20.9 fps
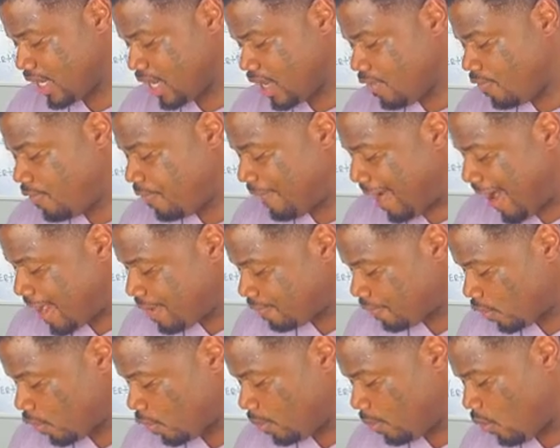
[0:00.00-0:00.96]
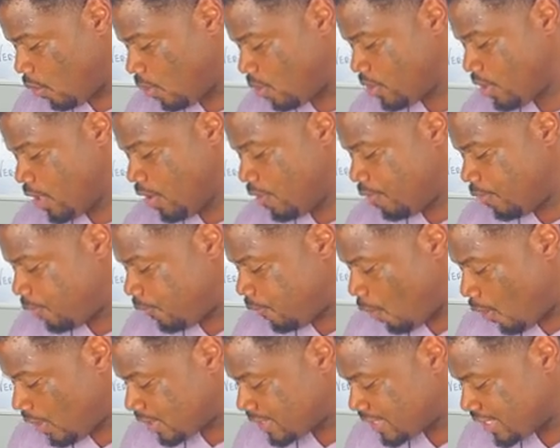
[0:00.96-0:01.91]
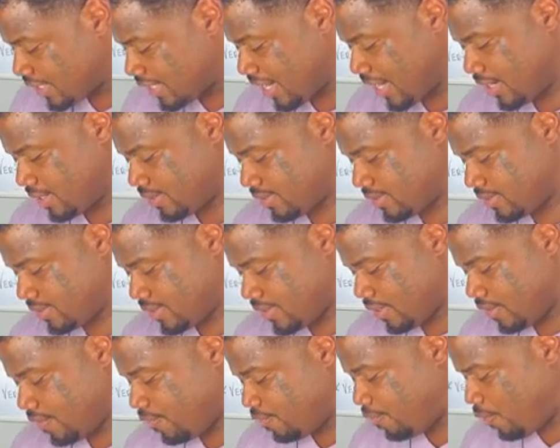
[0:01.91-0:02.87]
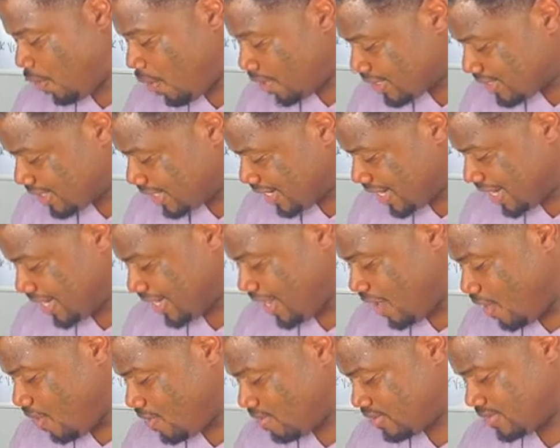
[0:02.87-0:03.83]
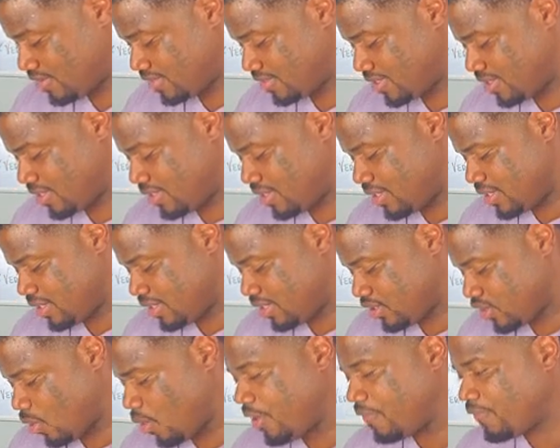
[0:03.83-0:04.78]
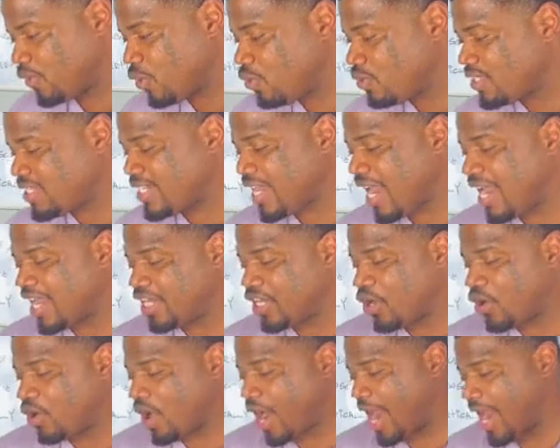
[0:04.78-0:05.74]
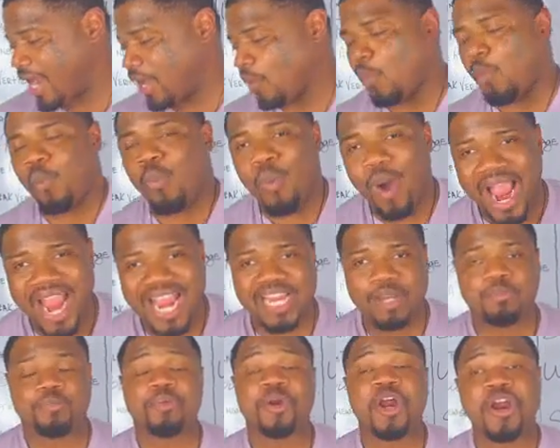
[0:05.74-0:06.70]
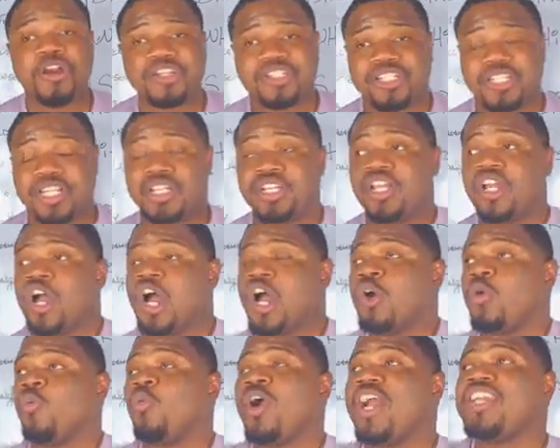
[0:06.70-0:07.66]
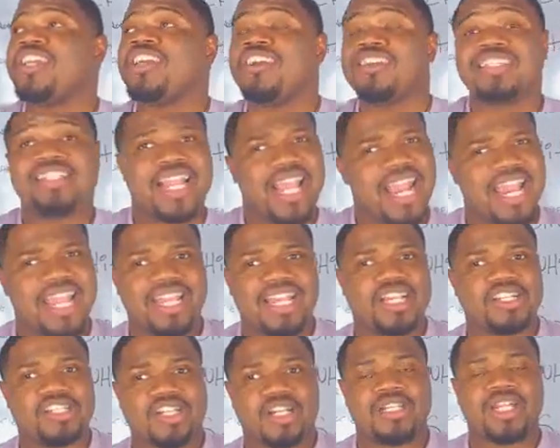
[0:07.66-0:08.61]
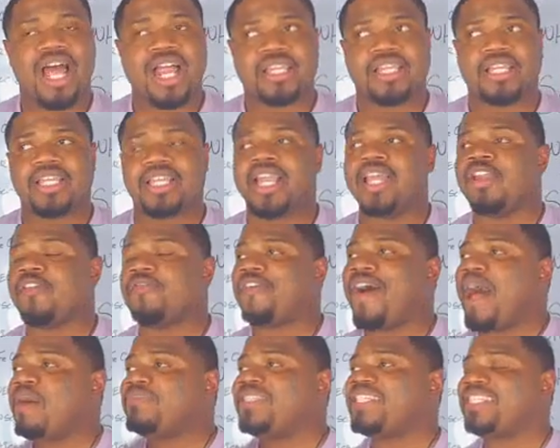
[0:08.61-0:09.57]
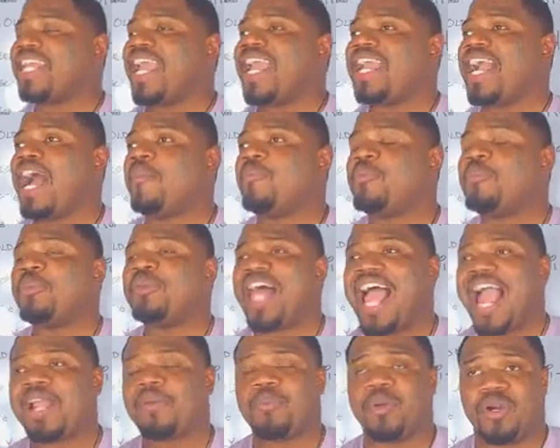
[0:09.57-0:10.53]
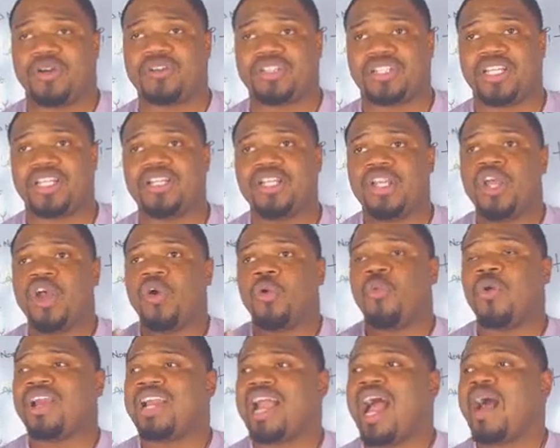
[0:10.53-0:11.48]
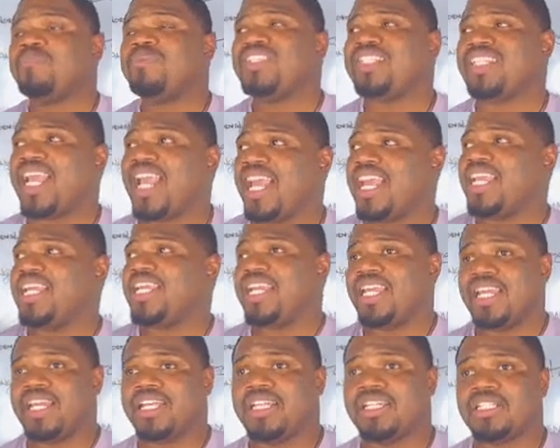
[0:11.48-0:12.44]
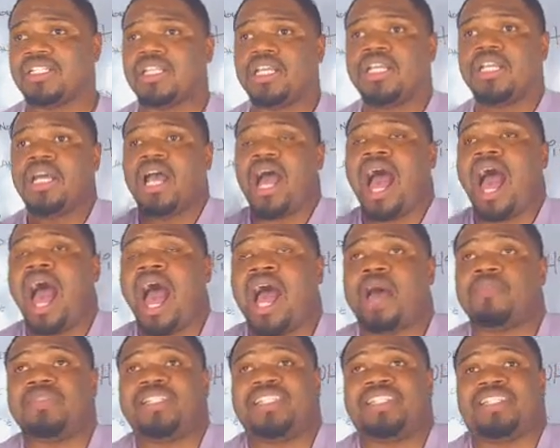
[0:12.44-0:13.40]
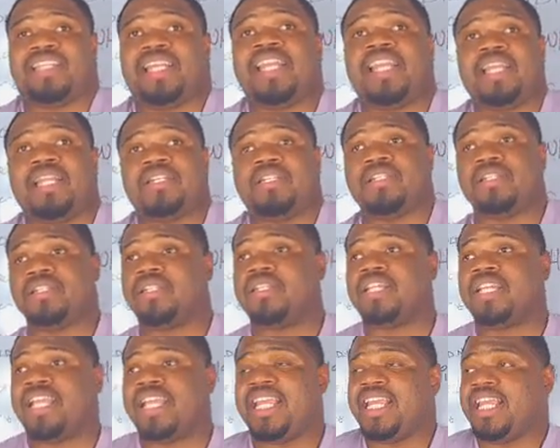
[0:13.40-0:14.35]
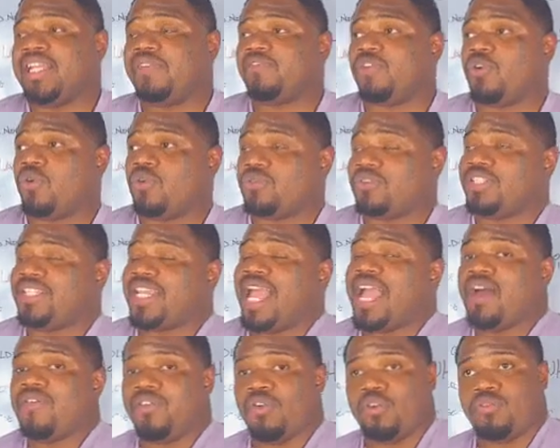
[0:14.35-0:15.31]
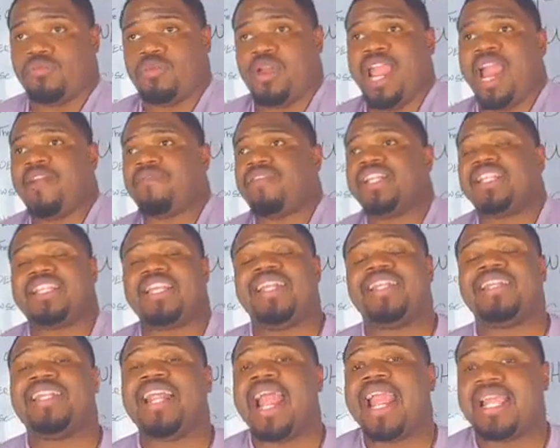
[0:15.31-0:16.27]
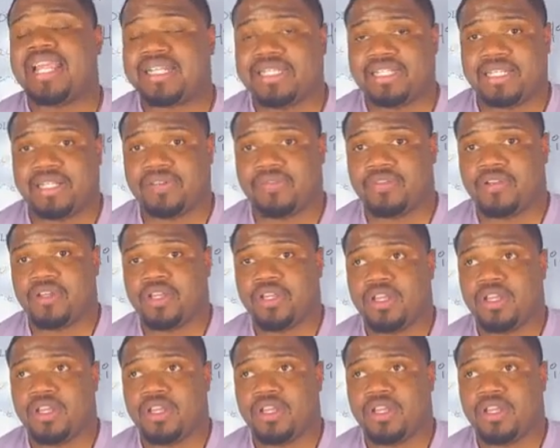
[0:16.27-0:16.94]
Favorable. Fortunate. Yo. So if you say you're a white person, what you're saying is you're lucky. And if I'm saying I'm a black person, what I'm saying is I'm sin, evil, devil, everything negative.